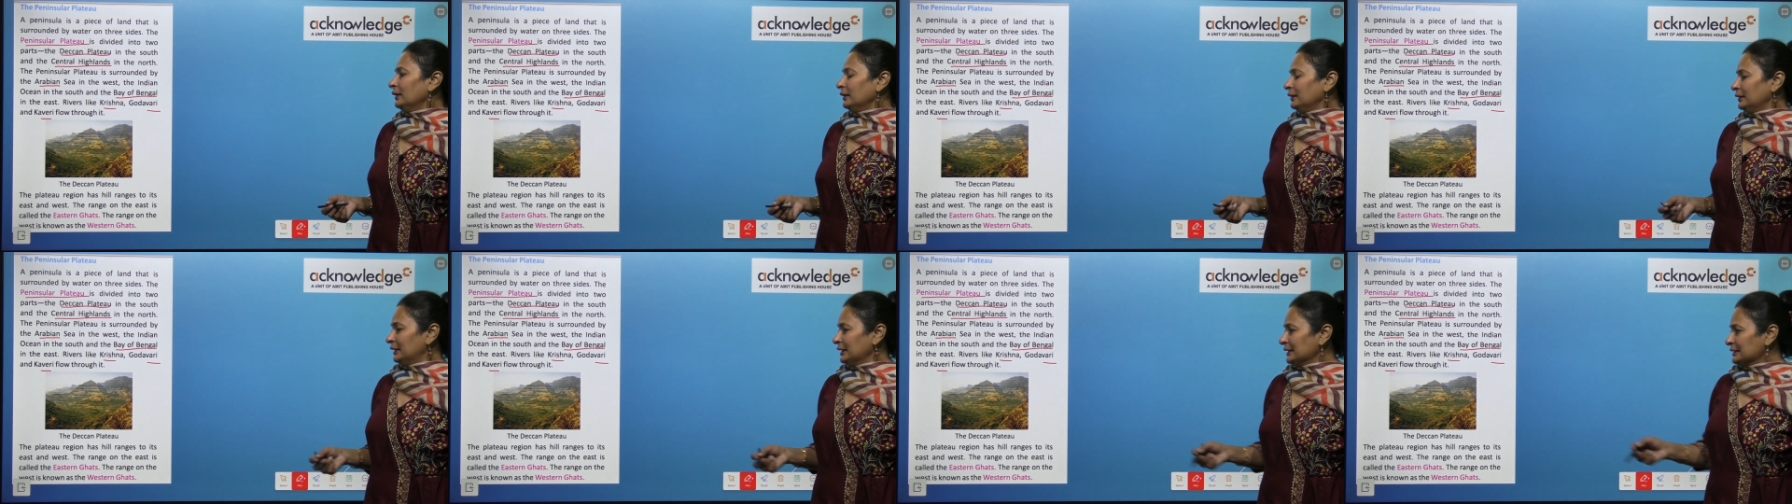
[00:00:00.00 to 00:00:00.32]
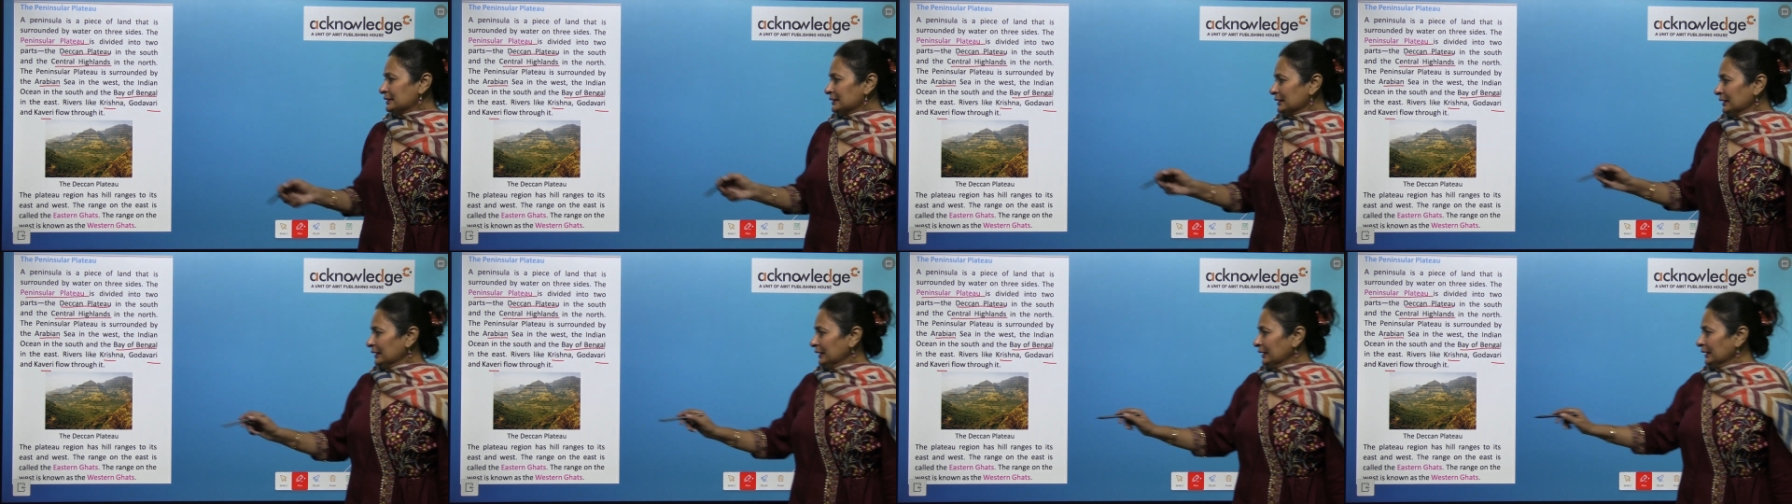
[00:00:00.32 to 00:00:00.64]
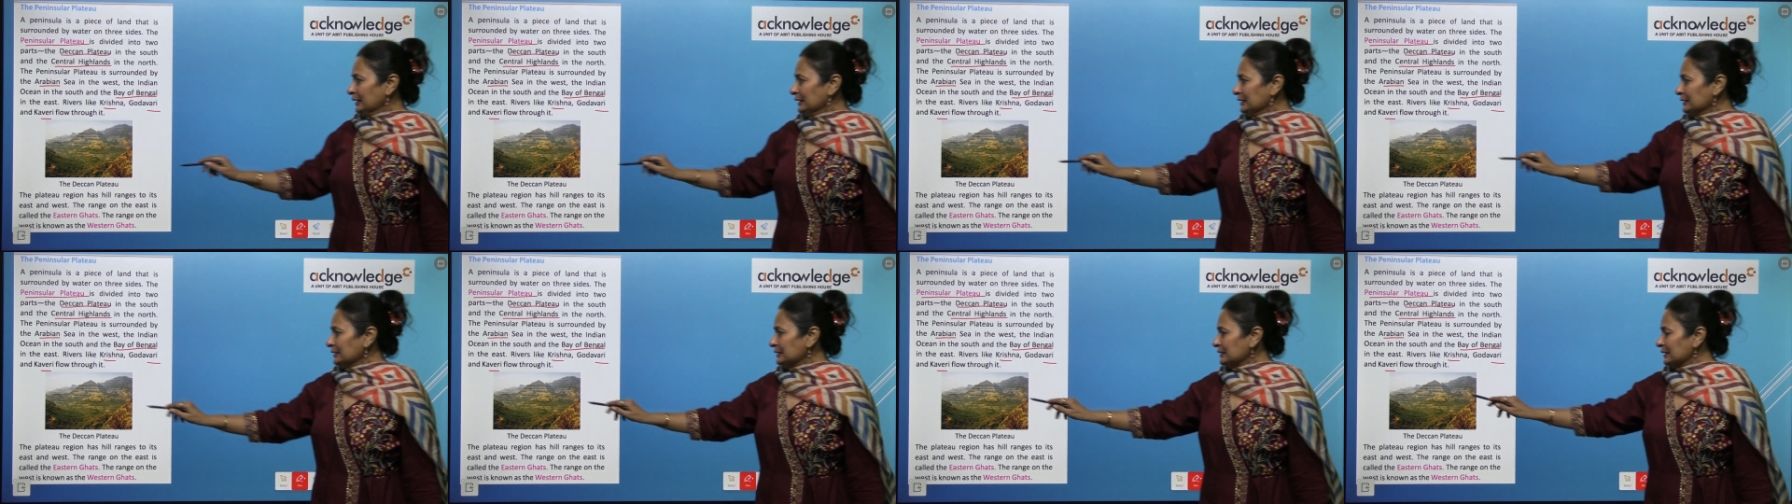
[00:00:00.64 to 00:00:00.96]
This
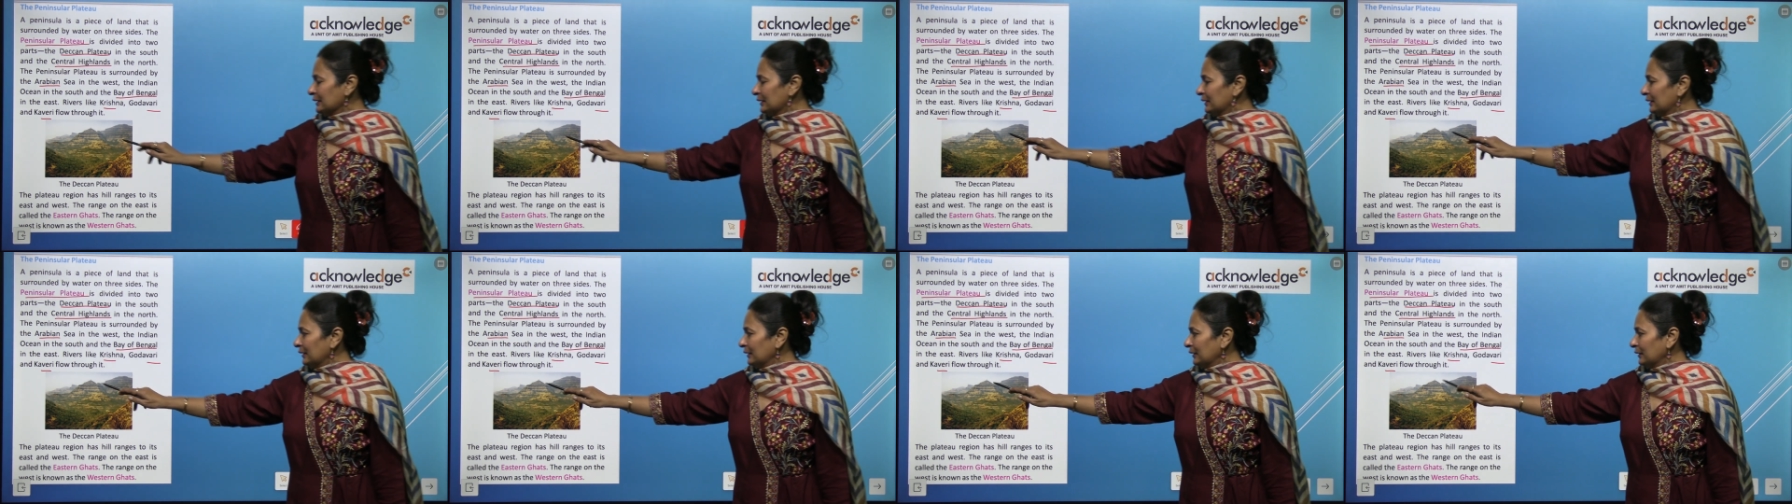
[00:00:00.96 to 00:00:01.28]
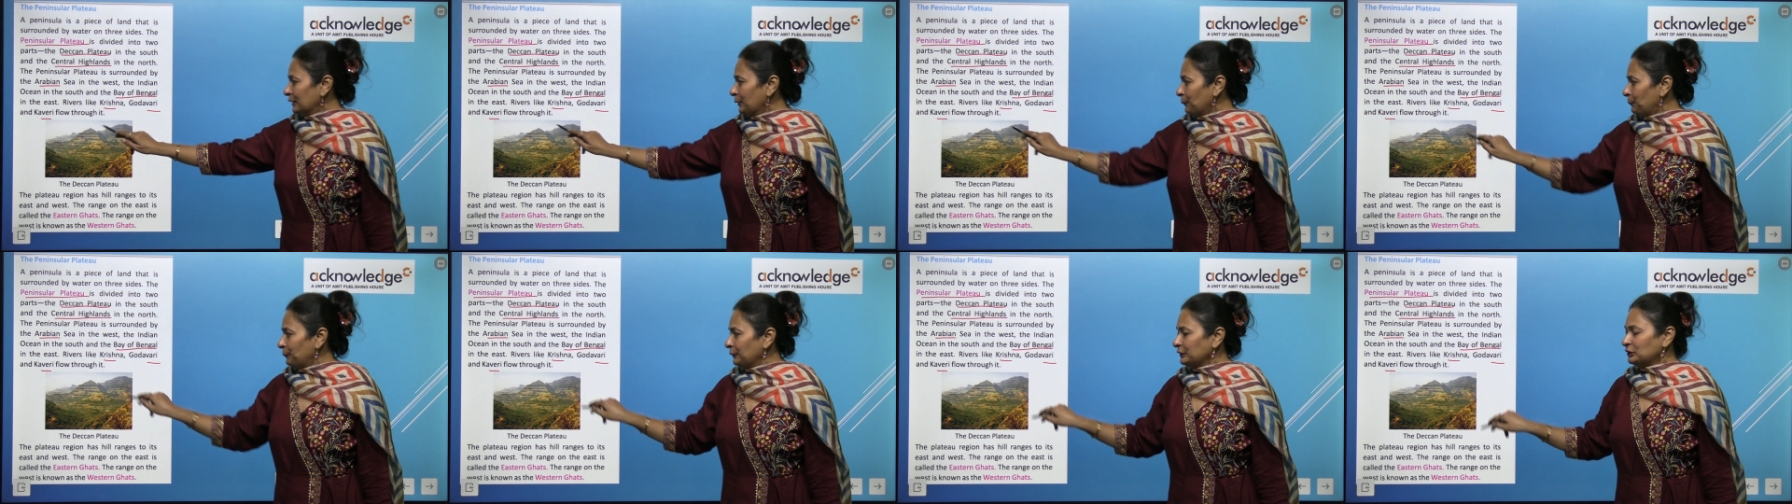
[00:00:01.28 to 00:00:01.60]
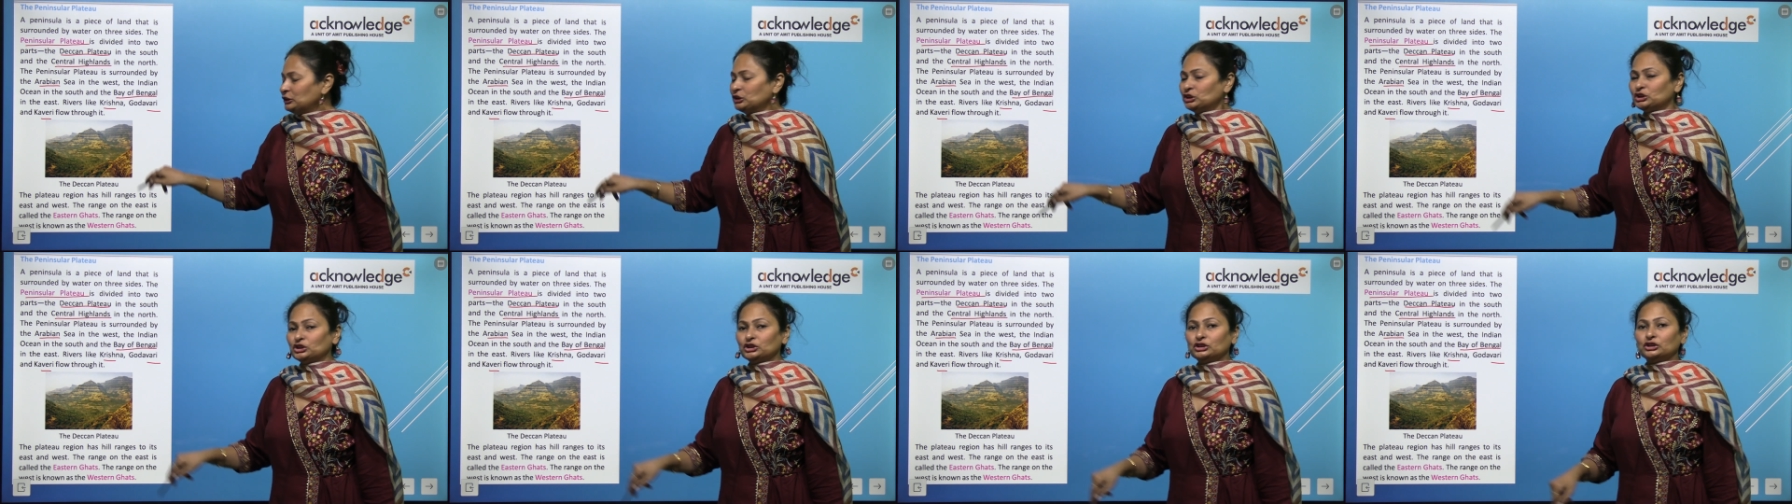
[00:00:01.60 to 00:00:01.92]
is the
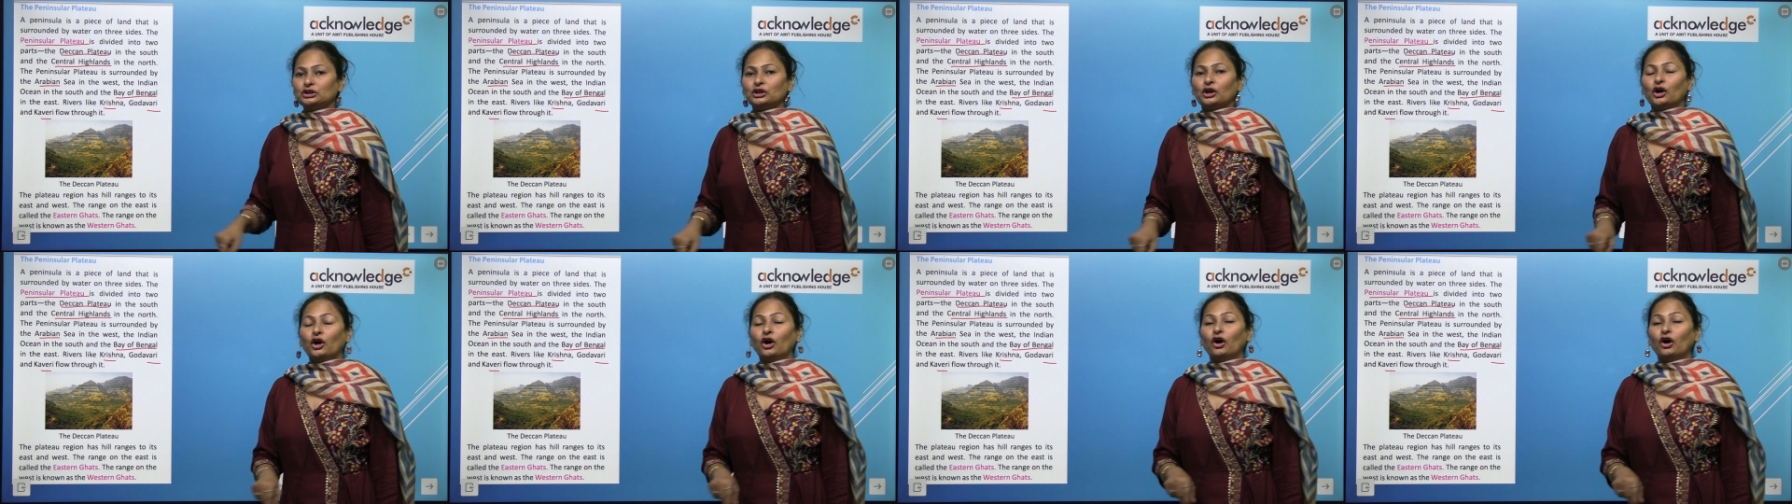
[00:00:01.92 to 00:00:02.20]
picture